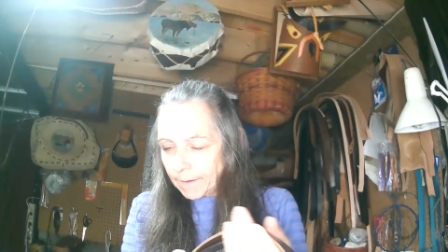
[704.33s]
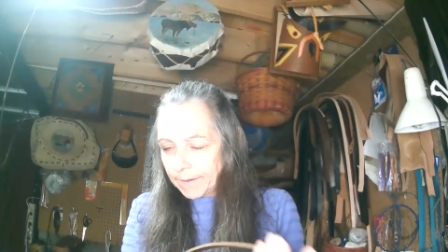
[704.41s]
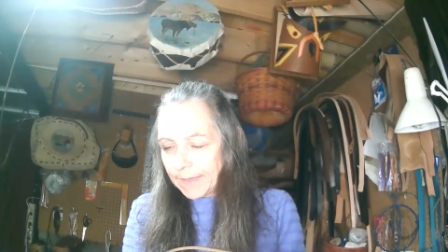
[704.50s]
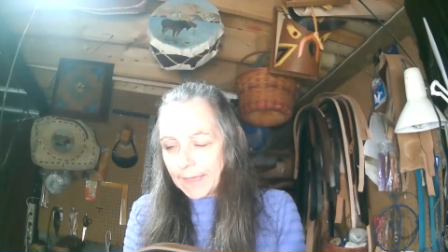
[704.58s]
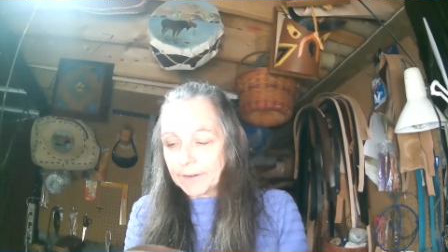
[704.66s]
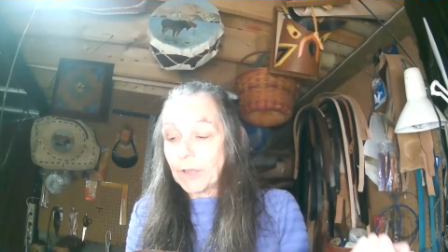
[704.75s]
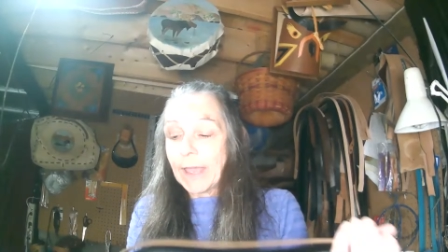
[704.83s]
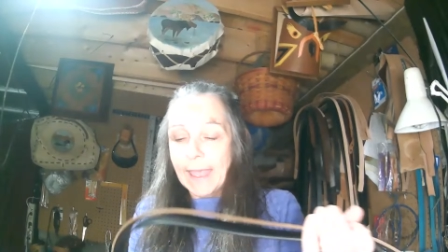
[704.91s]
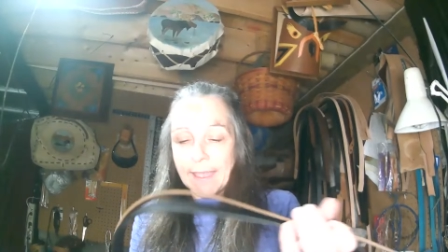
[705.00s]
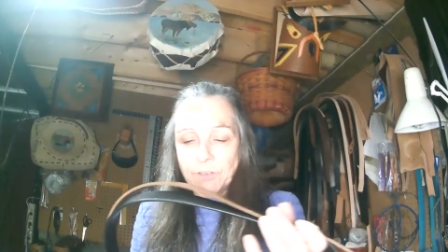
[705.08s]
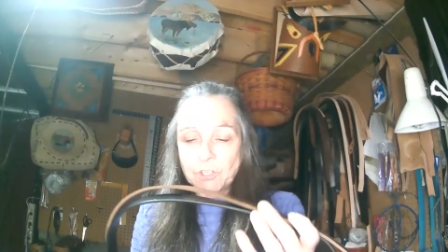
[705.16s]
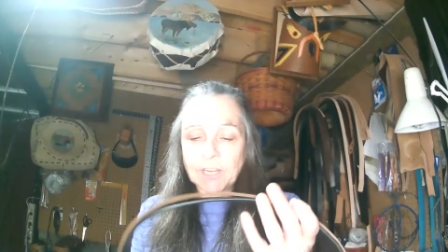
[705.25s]
again,
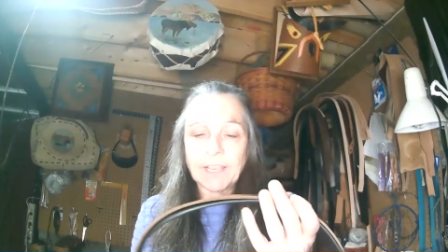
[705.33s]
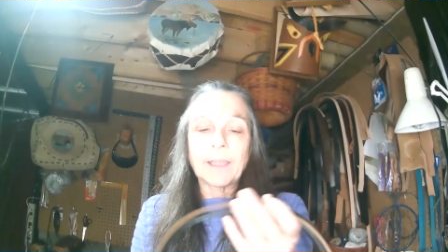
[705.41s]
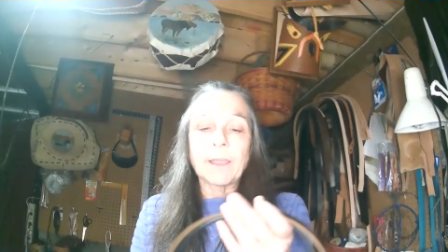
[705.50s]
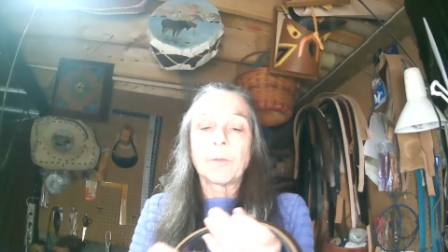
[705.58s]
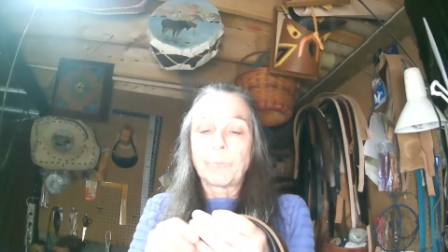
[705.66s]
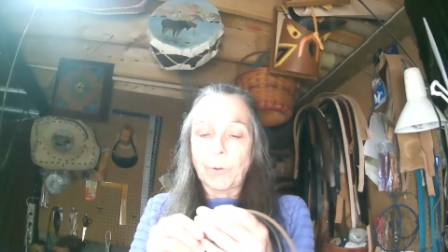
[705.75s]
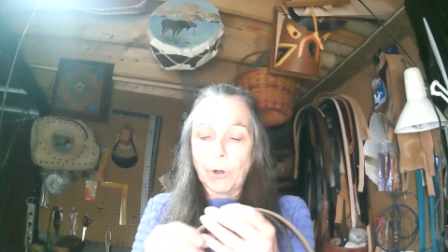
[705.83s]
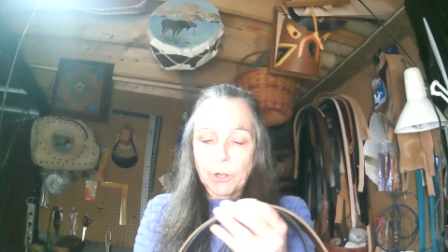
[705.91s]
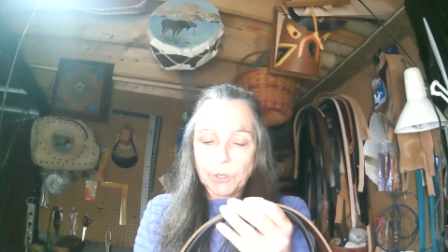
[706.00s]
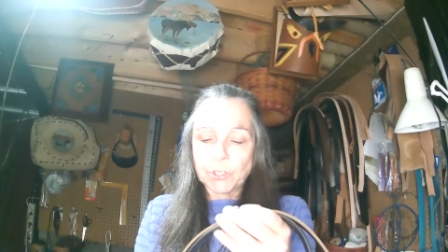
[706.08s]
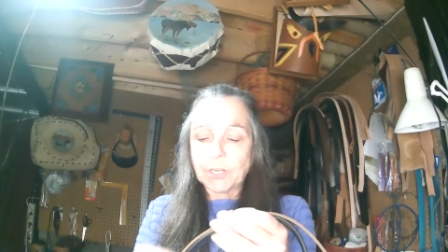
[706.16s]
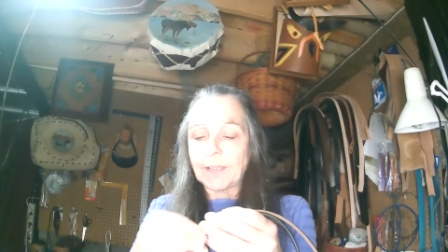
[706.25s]
edging,
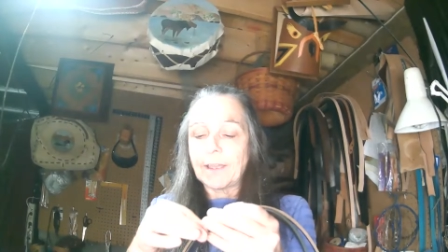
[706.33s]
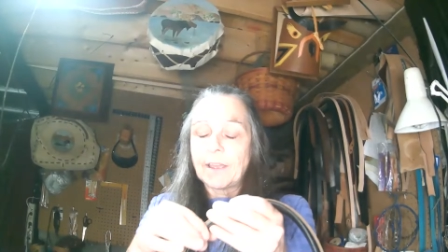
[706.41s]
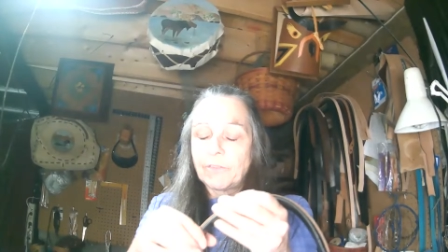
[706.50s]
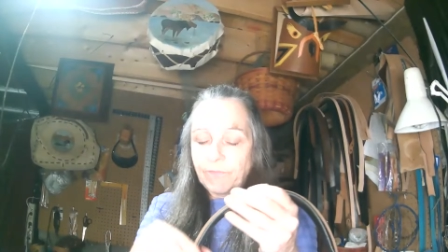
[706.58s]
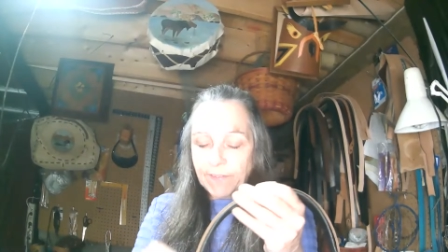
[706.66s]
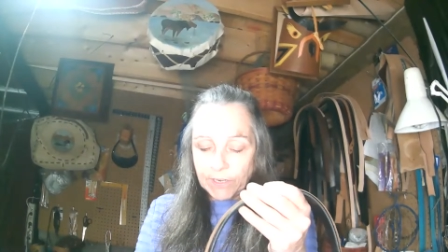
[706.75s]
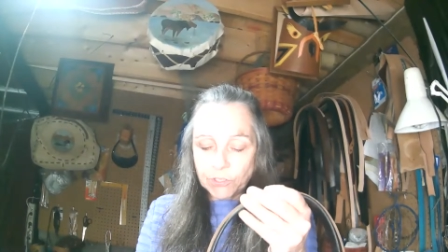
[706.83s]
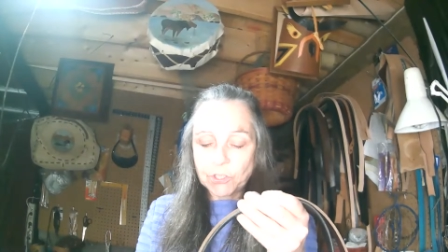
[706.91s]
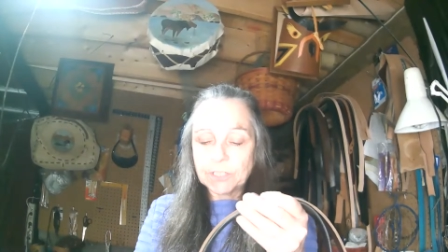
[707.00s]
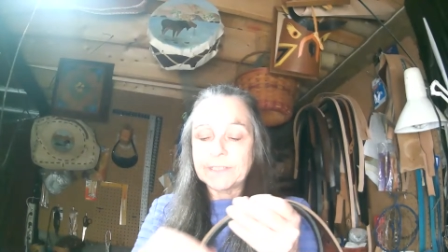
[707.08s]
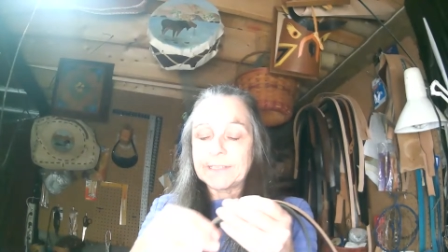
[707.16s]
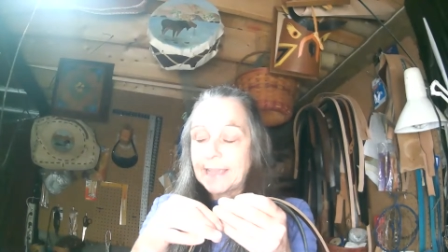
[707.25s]
burnishing,
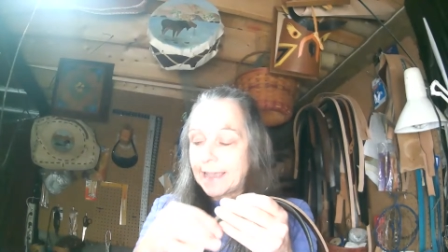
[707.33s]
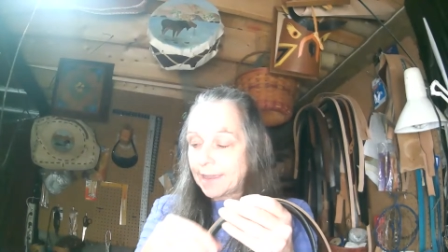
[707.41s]
finishes the